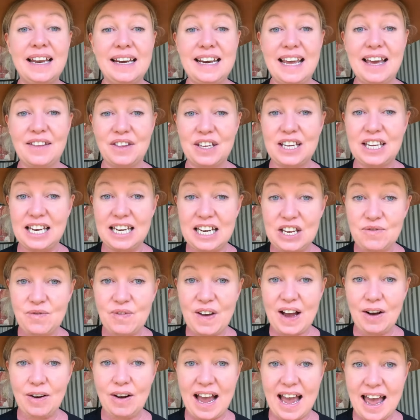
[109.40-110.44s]
Now the guinea
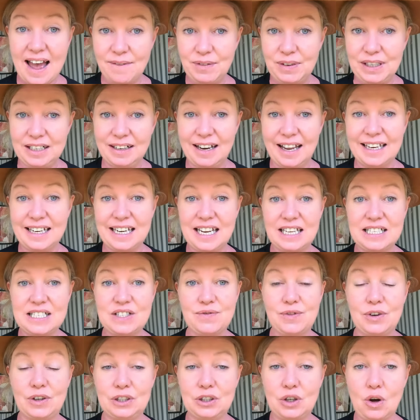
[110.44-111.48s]
fowl haven't laid eggs
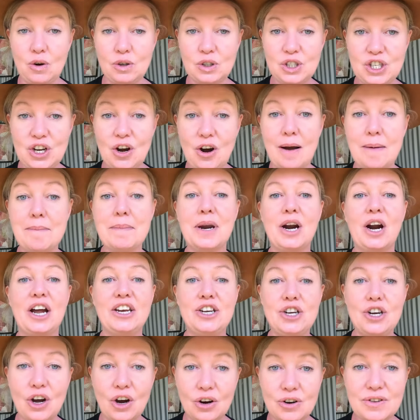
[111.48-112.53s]
for a long time, but I
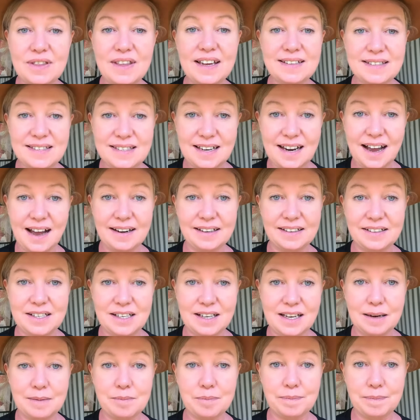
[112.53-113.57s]
know they're starting to
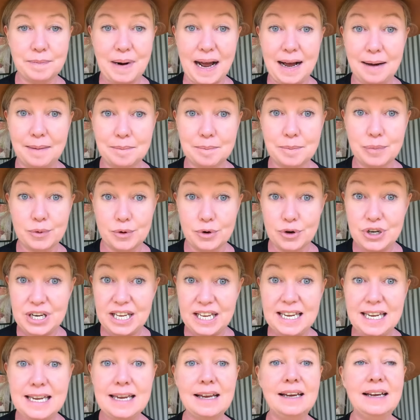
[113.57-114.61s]
get um,
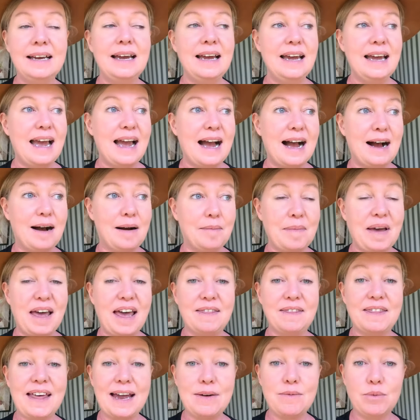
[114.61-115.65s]
broody um,
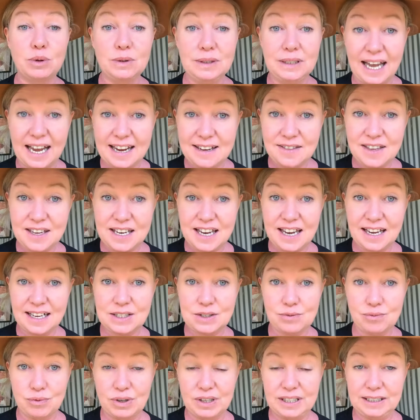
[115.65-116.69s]
and they will lay the
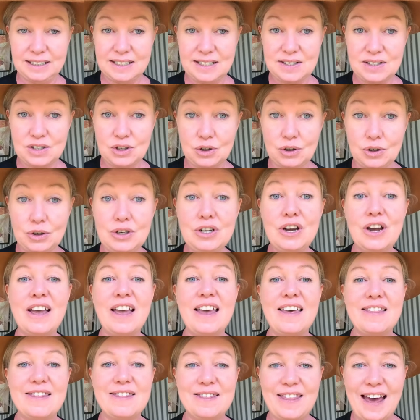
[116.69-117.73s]
eggs really soon.
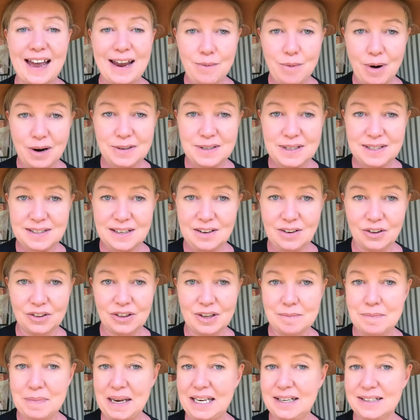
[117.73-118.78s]
They won't sit on
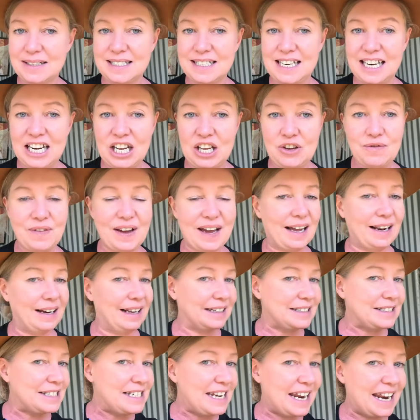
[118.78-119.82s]
them because guinea fowl
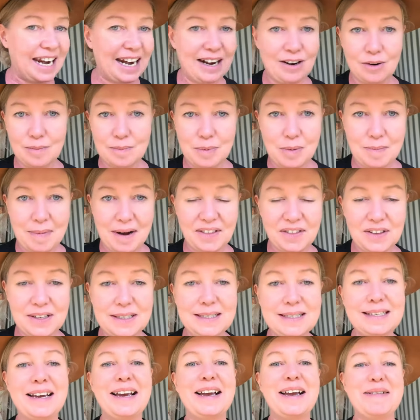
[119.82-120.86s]
are terrible
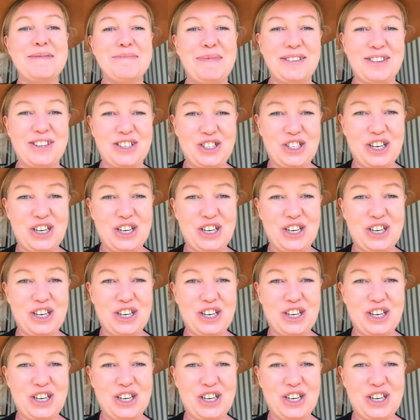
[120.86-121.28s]
mothers, but the